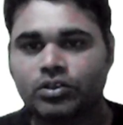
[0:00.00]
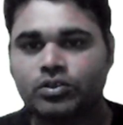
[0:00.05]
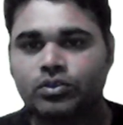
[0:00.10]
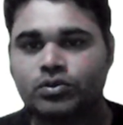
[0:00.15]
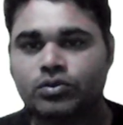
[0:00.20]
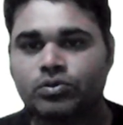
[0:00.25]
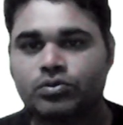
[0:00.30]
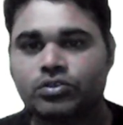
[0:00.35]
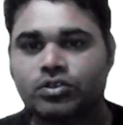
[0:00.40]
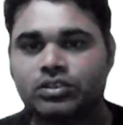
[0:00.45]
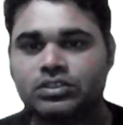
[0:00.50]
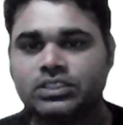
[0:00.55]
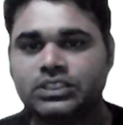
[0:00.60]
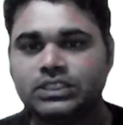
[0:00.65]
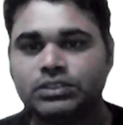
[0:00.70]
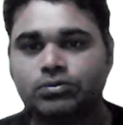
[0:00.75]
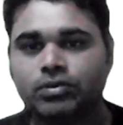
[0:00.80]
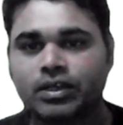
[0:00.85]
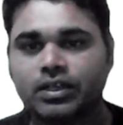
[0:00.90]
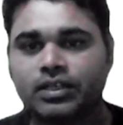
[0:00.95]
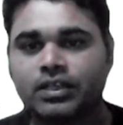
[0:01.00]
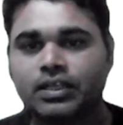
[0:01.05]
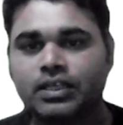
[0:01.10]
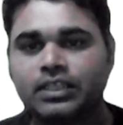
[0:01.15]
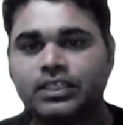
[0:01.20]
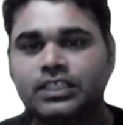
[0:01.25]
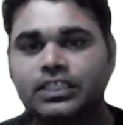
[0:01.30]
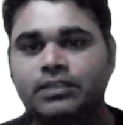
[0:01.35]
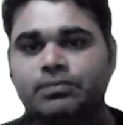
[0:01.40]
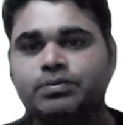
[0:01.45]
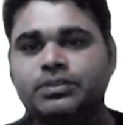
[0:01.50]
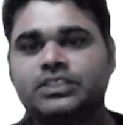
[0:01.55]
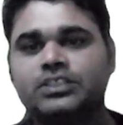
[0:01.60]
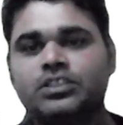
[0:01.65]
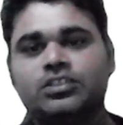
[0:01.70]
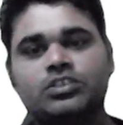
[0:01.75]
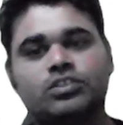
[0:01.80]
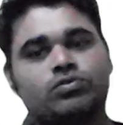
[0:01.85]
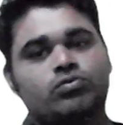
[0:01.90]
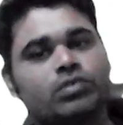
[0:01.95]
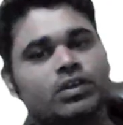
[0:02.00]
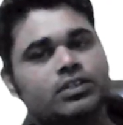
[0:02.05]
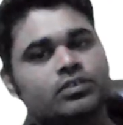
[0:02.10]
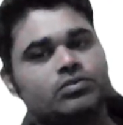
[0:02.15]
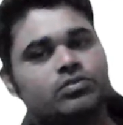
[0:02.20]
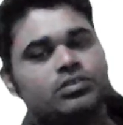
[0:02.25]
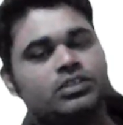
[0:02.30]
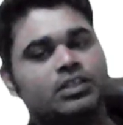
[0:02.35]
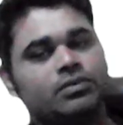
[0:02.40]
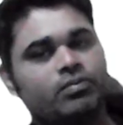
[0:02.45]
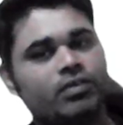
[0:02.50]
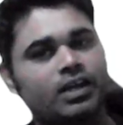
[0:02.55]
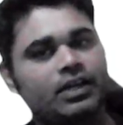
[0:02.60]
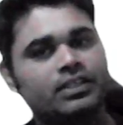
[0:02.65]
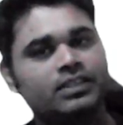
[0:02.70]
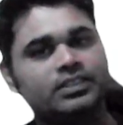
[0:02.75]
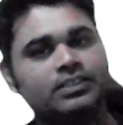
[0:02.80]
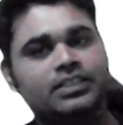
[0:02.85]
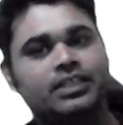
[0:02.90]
to the G1. If it doesn't want to divide,